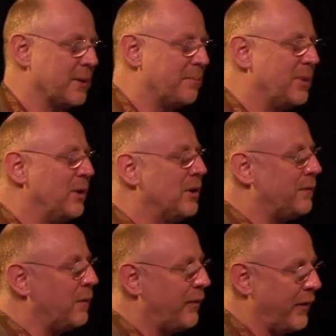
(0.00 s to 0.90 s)
the
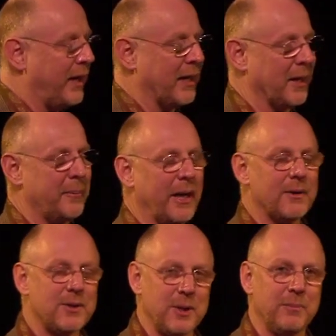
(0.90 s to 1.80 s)
beautiful thing about
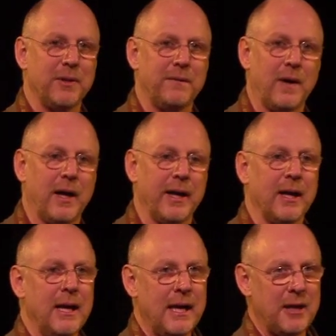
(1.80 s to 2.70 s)
simplifying
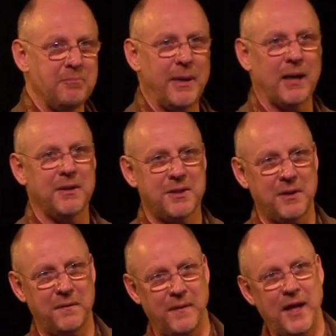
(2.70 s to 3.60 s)
and
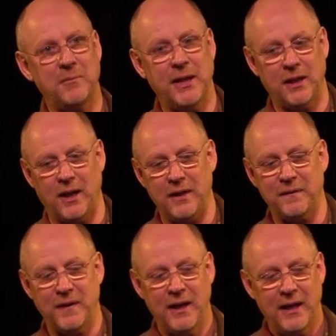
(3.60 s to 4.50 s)
balancing family
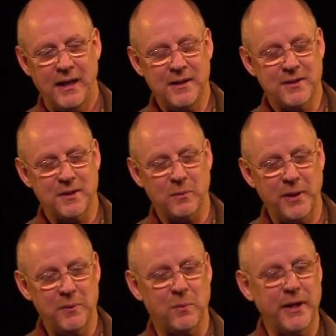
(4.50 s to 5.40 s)
life is that
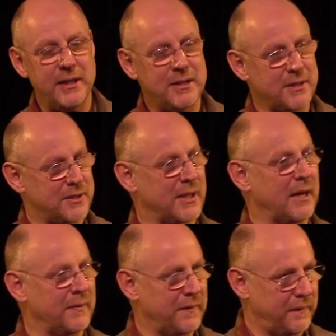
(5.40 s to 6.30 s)
we
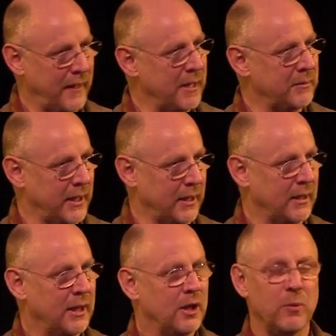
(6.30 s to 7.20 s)
rediscover family.
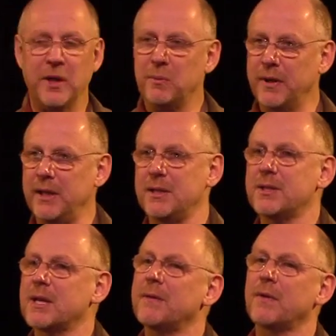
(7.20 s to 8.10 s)
We
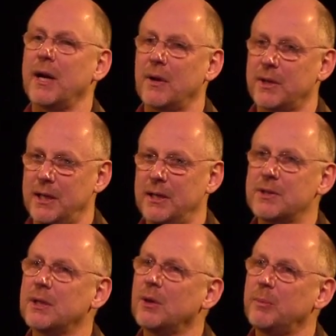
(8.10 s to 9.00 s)
rediscover our kids
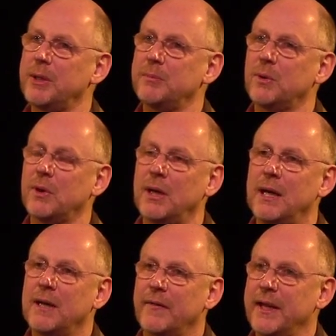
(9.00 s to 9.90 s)
a little bit more.
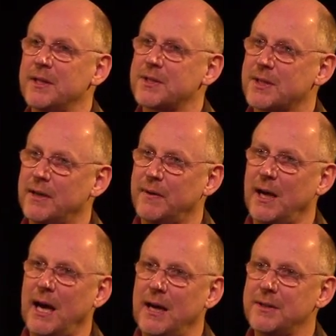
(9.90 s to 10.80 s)
They discover
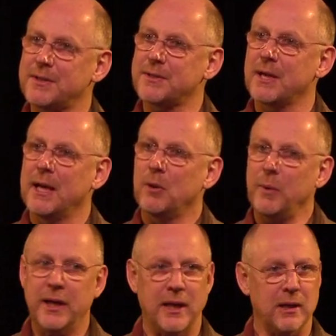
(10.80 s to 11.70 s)
us.
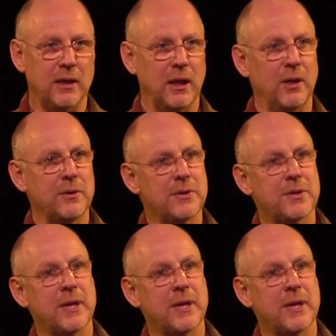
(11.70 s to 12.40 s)
We get close.